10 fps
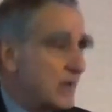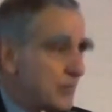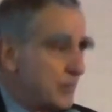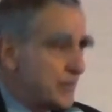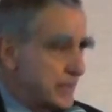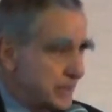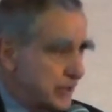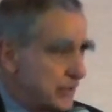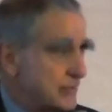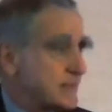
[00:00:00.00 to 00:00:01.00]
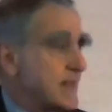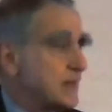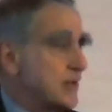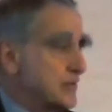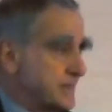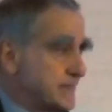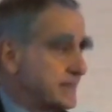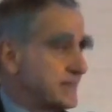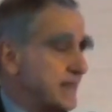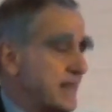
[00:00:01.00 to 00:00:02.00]
with an acute
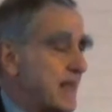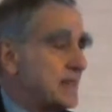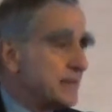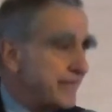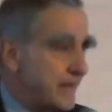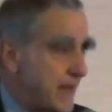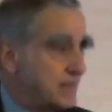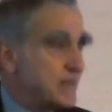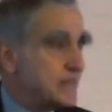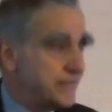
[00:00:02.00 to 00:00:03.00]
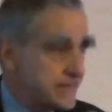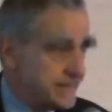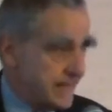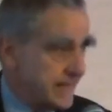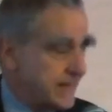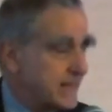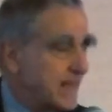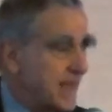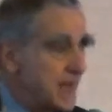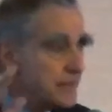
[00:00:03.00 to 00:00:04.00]
psychosis and the family is visiting,
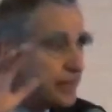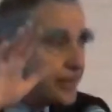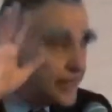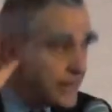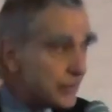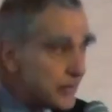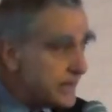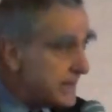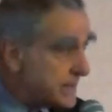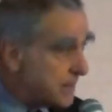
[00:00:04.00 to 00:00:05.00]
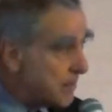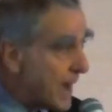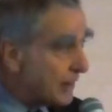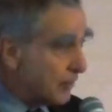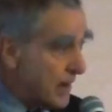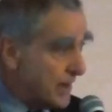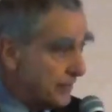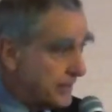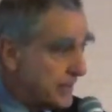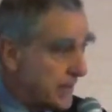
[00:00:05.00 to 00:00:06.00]
and the theory in the
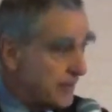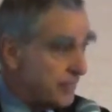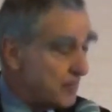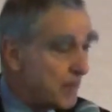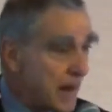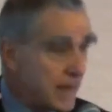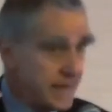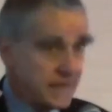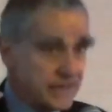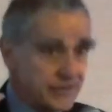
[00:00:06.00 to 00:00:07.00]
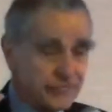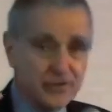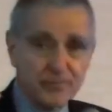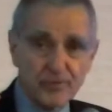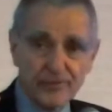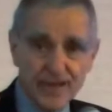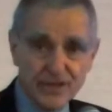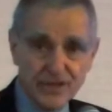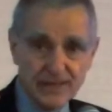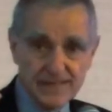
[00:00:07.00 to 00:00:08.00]
background of the mind for the
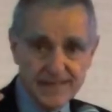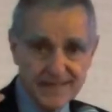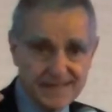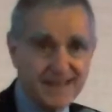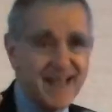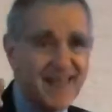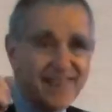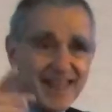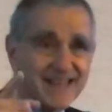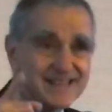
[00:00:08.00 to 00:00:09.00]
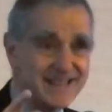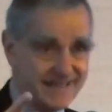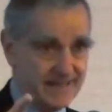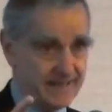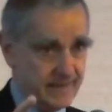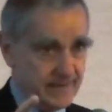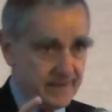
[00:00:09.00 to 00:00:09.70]
professionals is they did it.